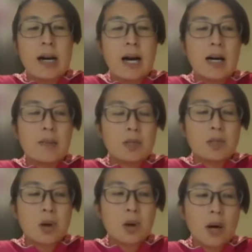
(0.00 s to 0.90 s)
Um,
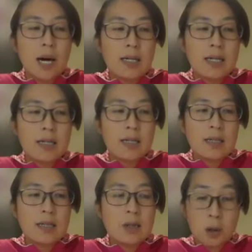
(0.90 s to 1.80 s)
so I
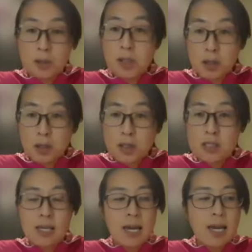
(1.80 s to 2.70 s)
called the
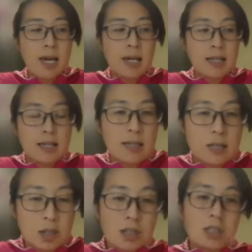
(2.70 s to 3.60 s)
nurse, and
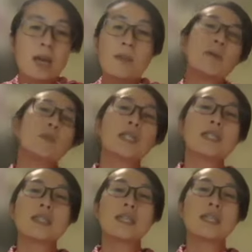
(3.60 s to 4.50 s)
nurse came in with
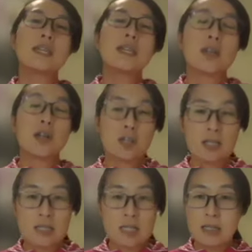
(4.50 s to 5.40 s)
the
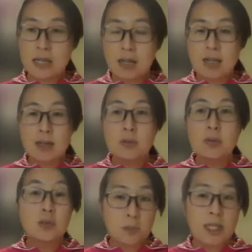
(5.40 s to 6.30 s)
nursing assistant who
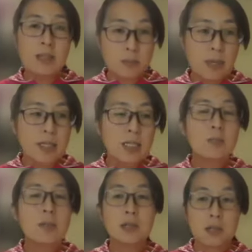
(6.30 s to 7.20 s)
speaks Spanish
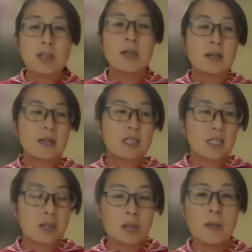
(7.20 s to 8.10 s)
because
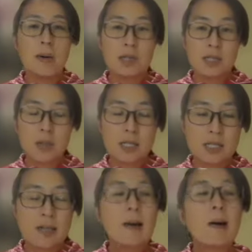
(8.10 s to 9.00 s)
she knew about this
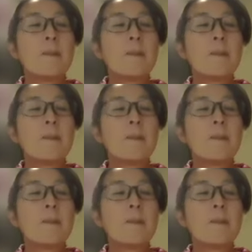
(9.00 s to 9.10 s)
patient.